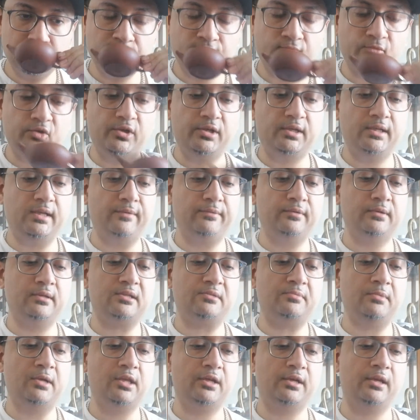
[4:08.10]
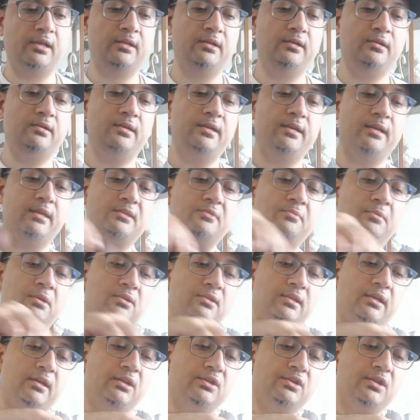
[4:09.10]
You can definitely smell it in there, and it smells
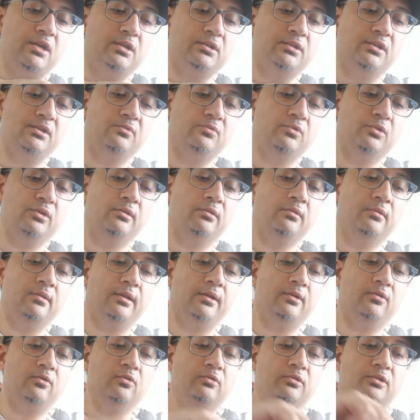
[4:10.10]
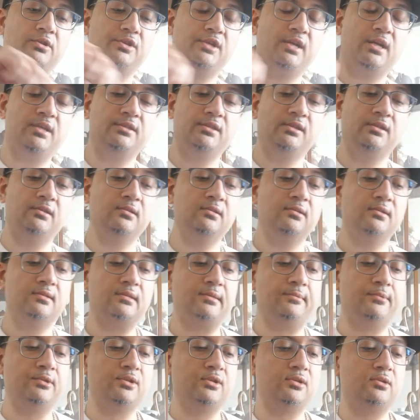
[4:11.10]
like a JiaJi would, an older JiaJi.
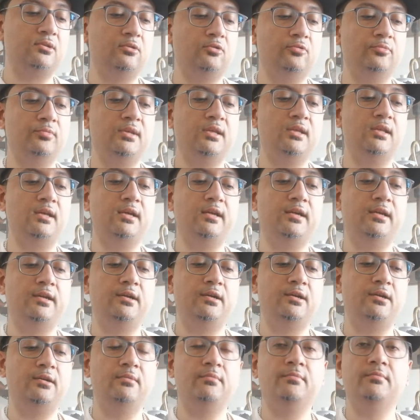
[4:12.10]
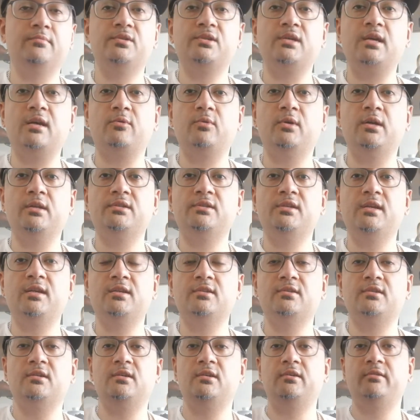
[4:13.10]
Someone just told me that Xiaguan
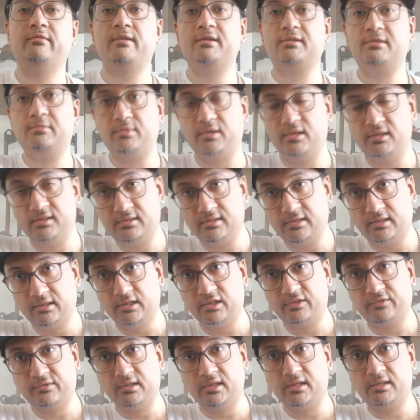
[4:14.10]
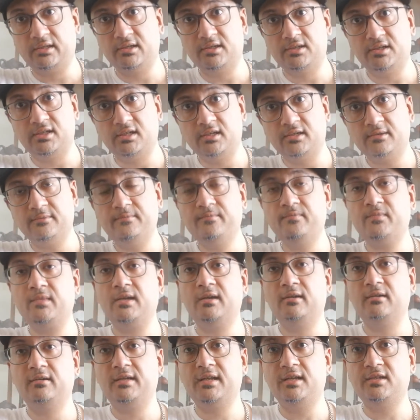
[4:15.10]
changed their recipes, at least for the Teji,
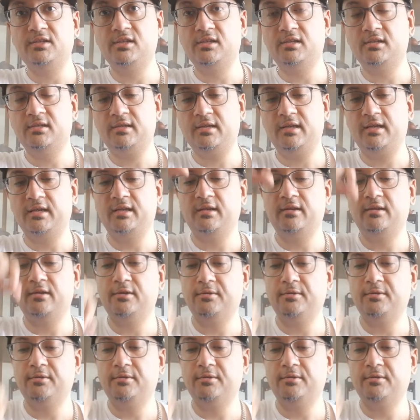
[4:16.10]
or Teji, in